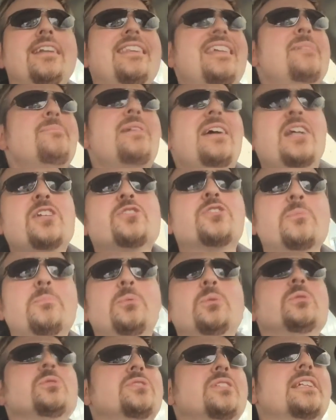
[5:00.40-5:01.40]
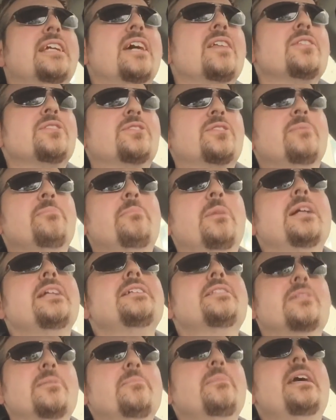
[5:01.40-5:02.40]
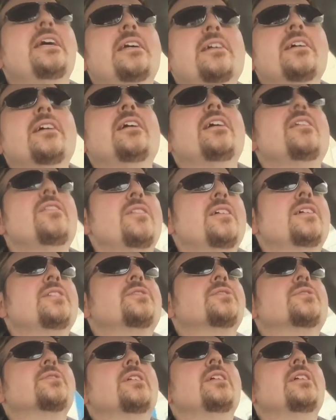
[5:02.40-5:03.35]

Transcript: they managed to pool together some money to make this